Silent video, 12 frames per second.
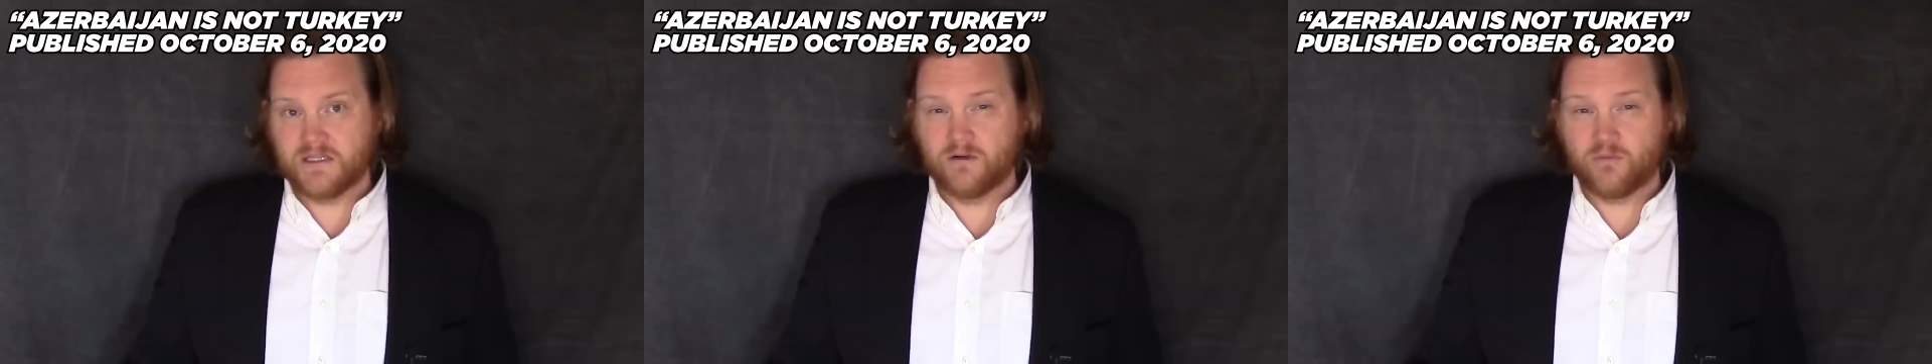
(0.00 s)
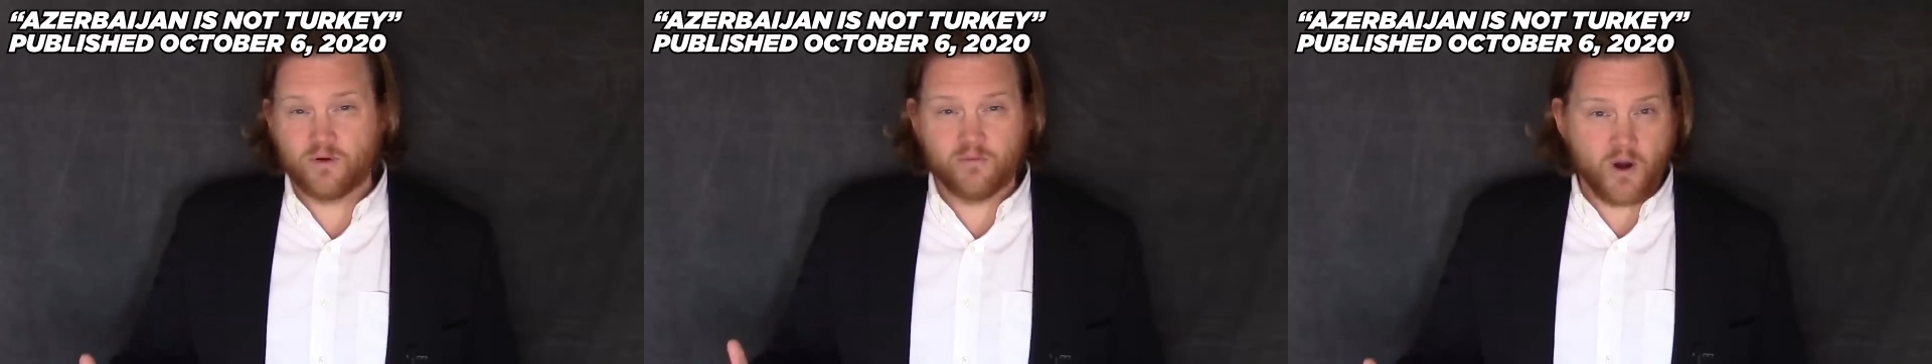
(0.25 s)

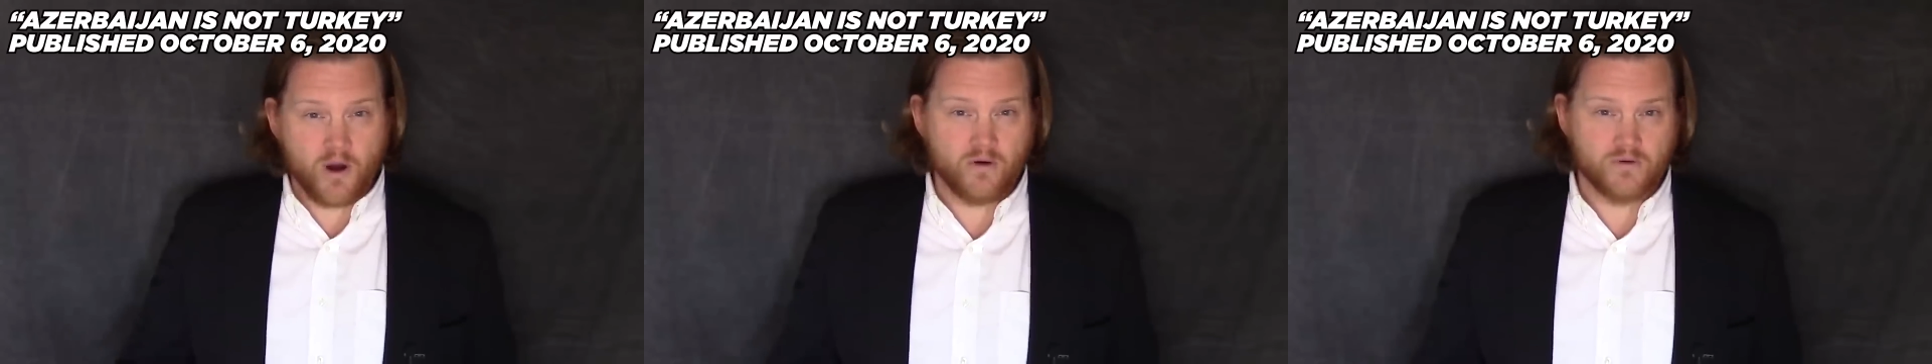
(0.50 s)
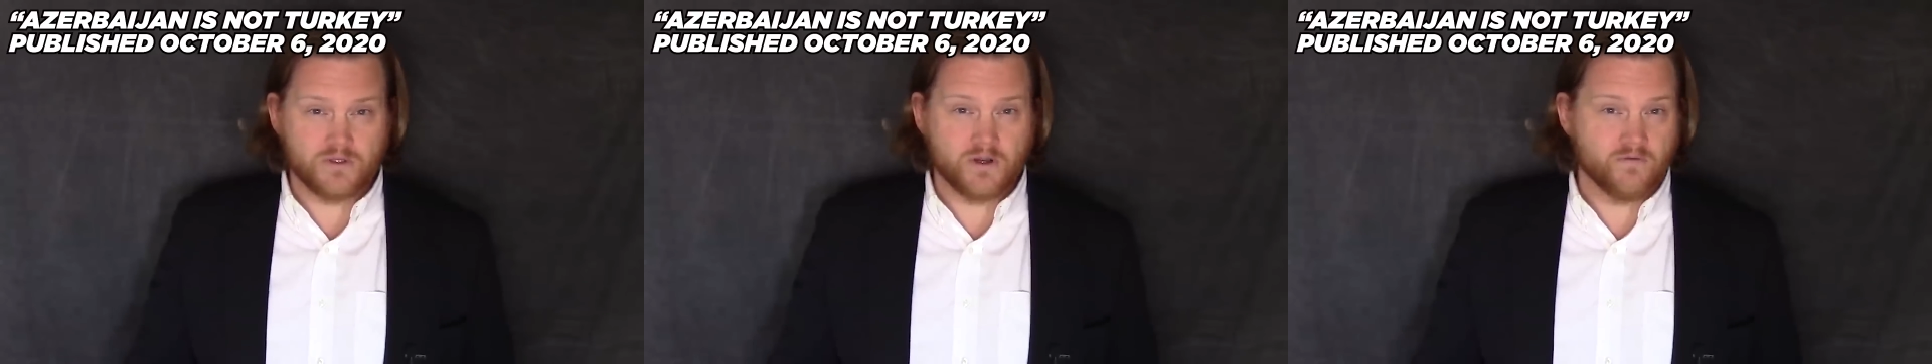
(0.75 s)
deal
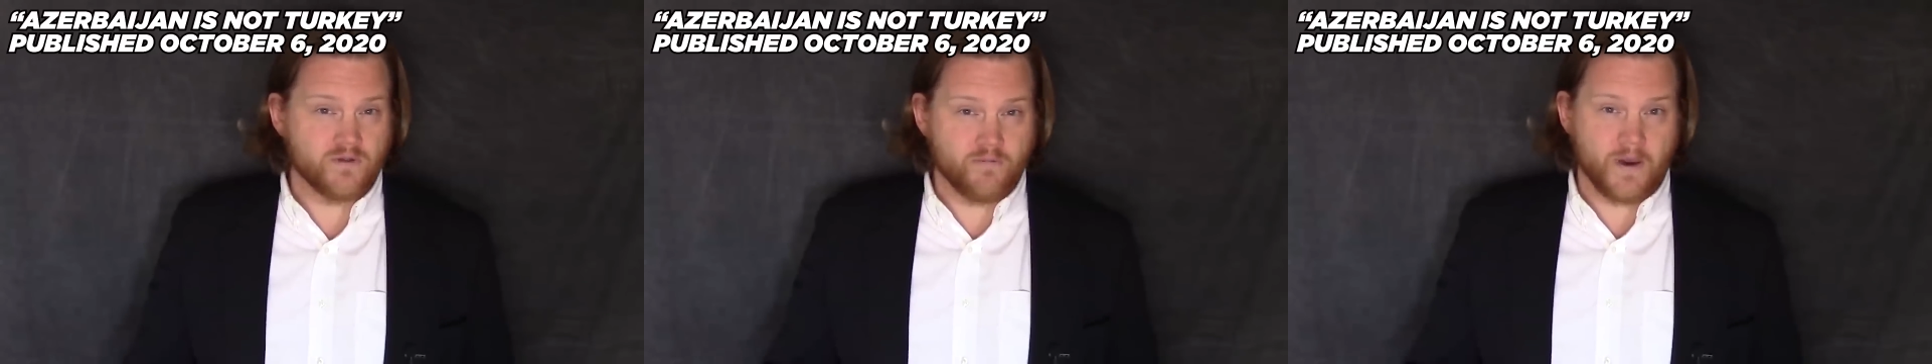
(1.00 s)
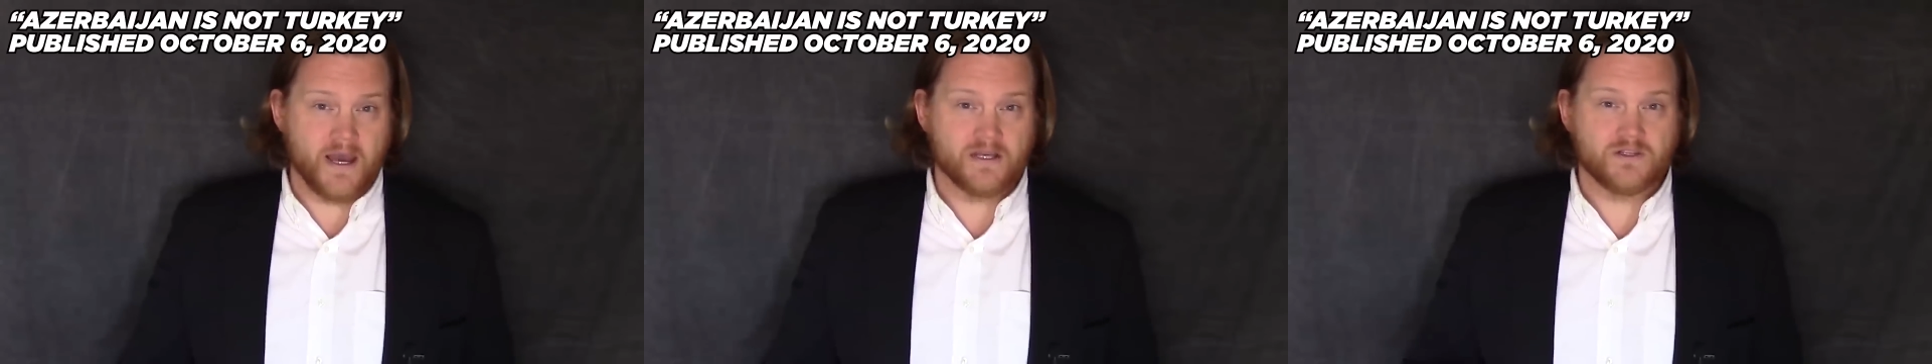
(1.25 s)
proposed over
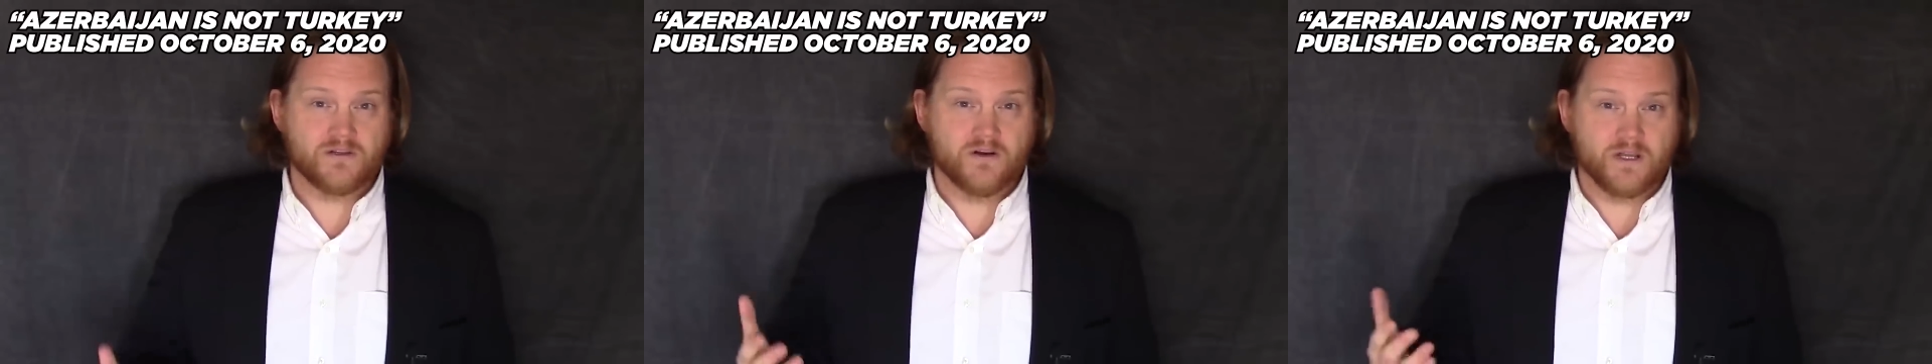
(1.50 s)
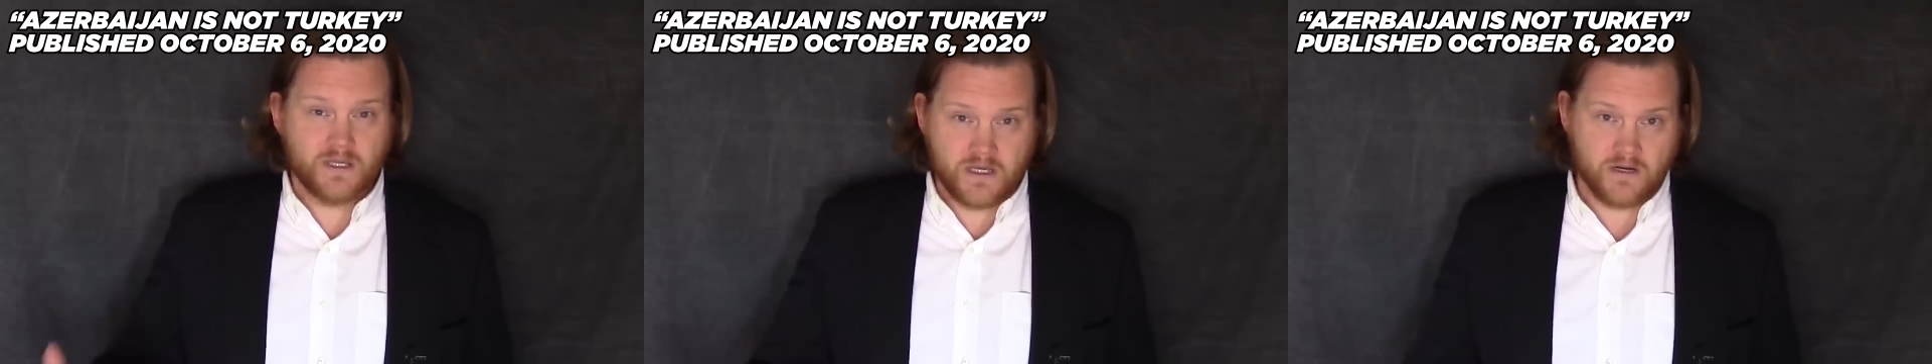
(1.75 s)
the past
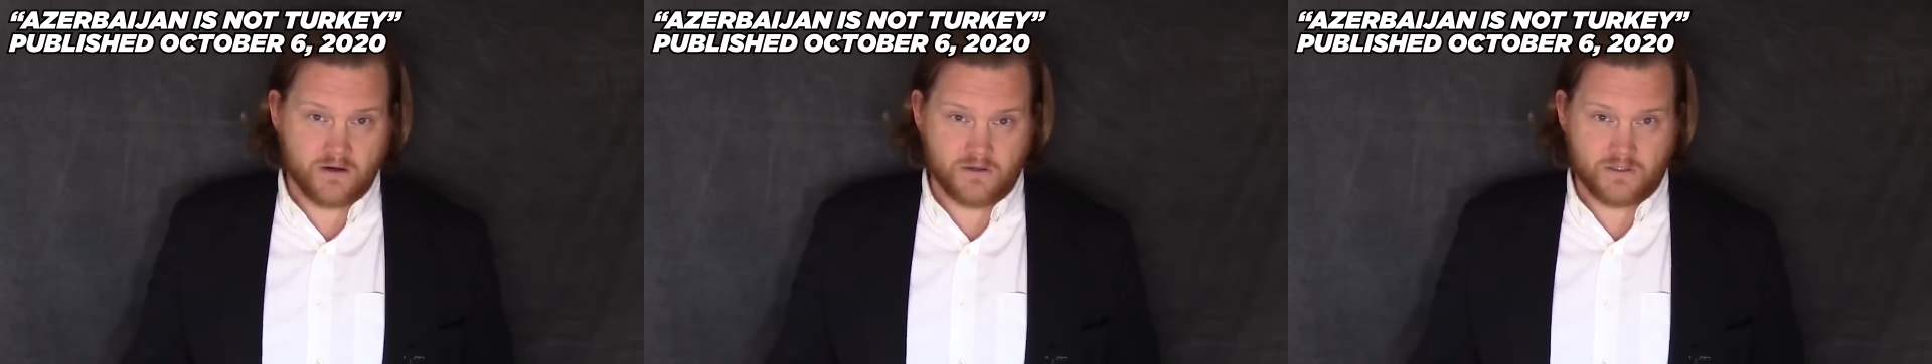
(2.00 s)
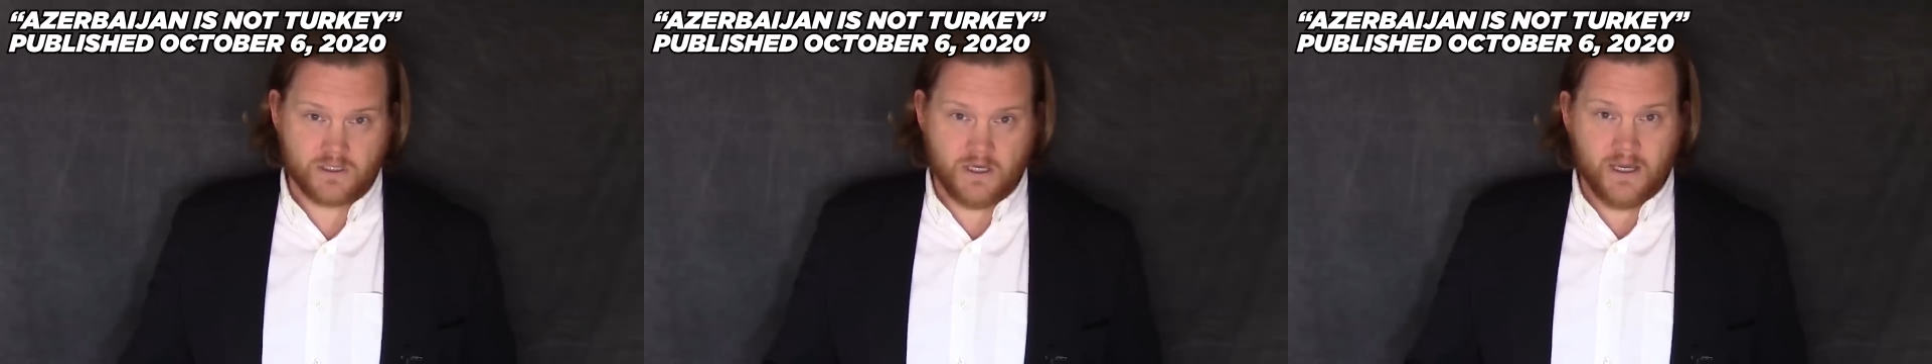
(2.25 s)
30
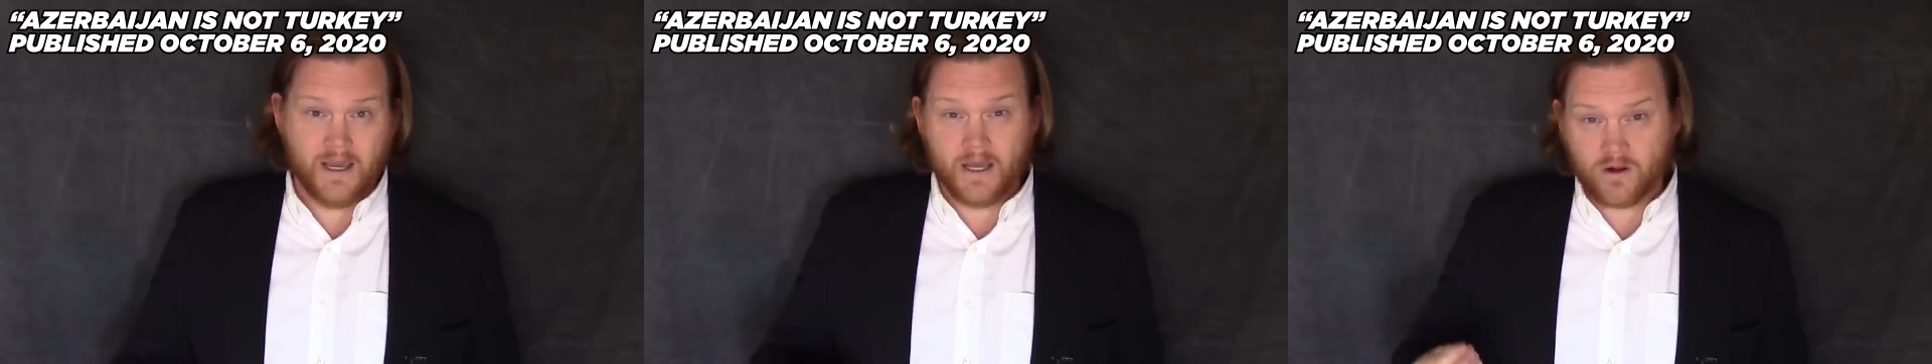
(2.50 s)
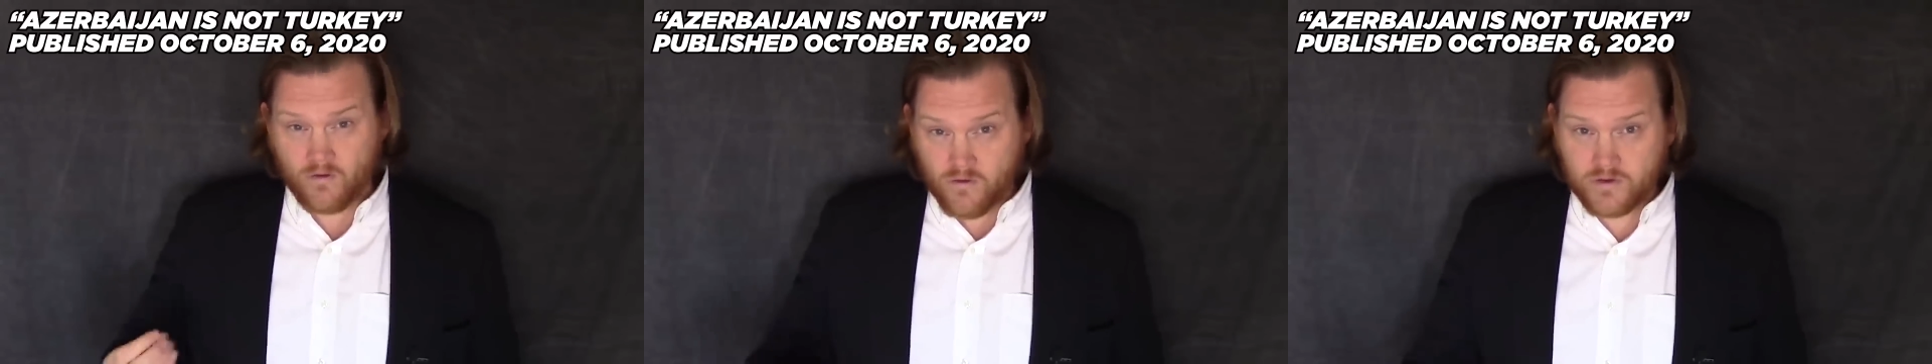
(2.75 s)
years,
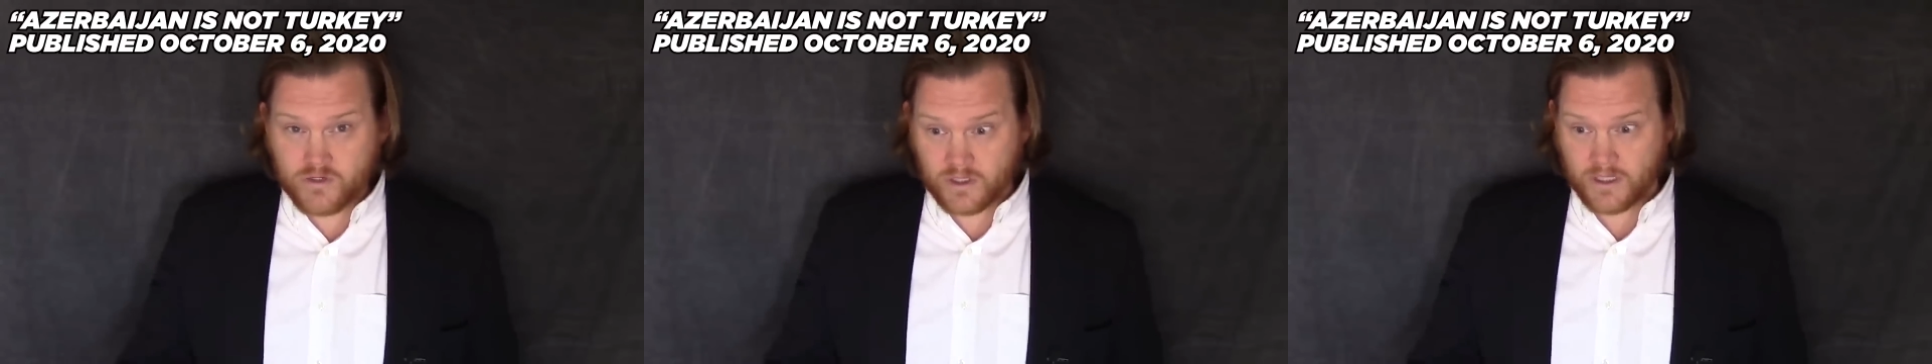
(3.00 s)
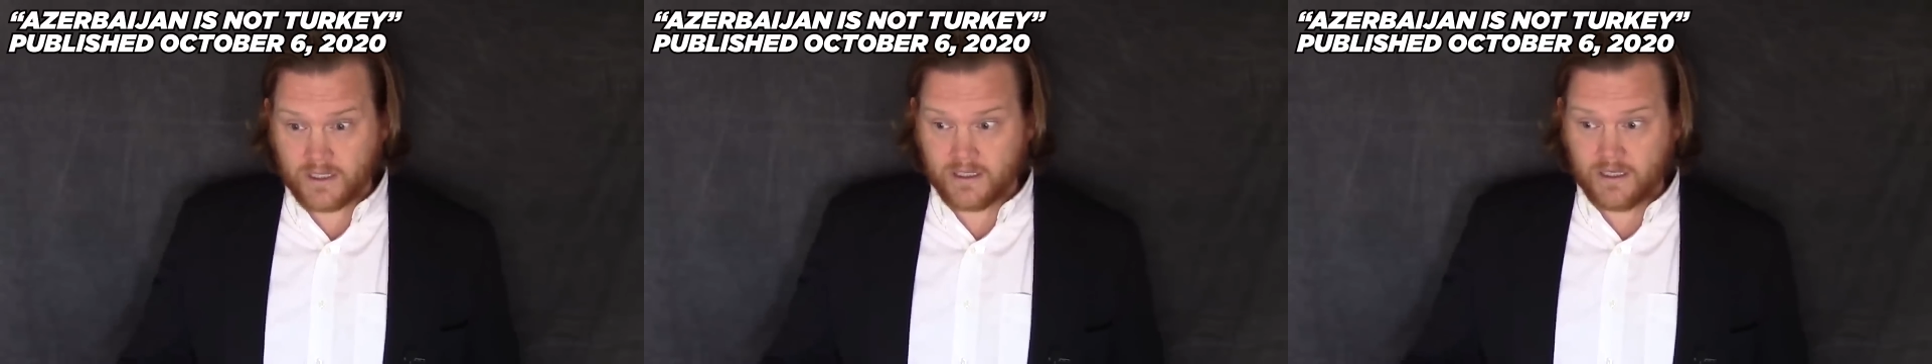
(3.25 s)
and
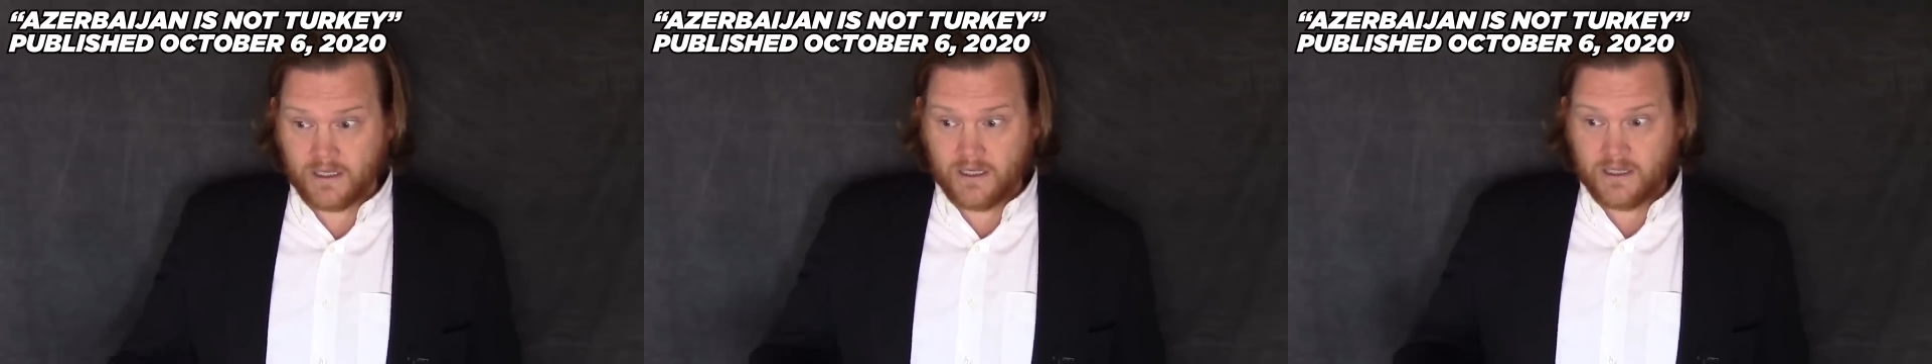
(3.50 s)
crucially,